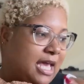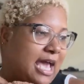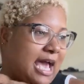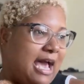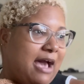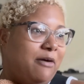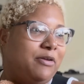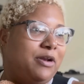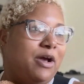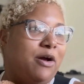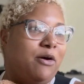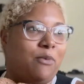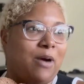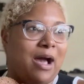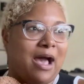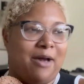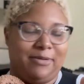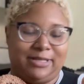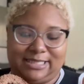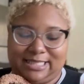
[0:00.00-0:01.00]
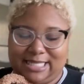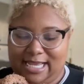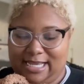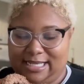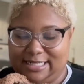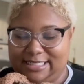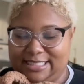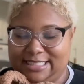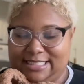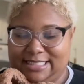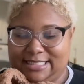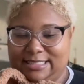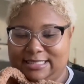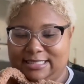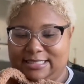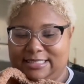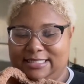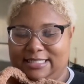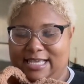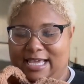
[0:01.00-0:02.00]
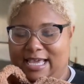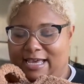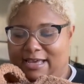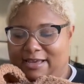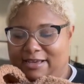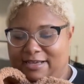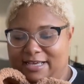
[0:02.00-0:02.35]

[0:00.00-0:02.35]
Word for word: I don't know why I was like, just, yeah.